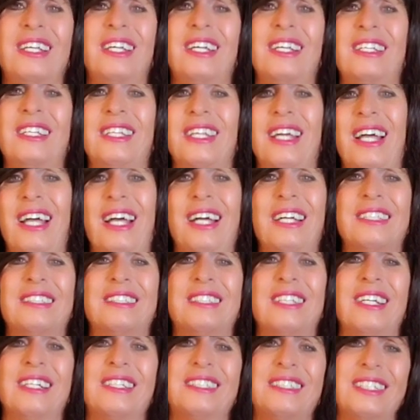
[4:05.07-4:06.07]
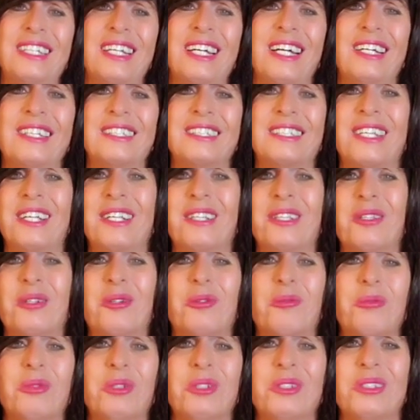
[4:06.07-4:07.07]
Get the assets out, get a
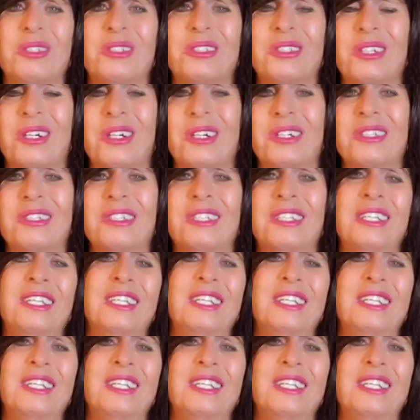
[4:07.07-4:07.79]
little bit of sun,